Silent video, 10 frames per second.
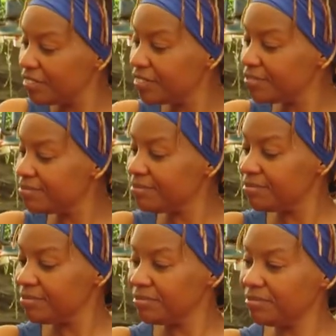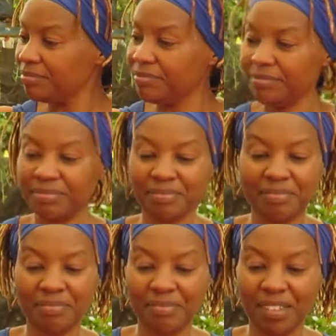
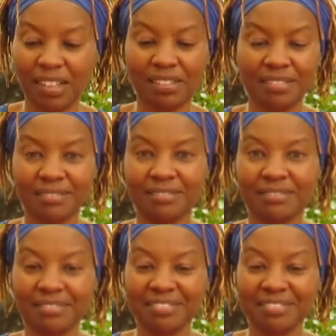(no one is talking)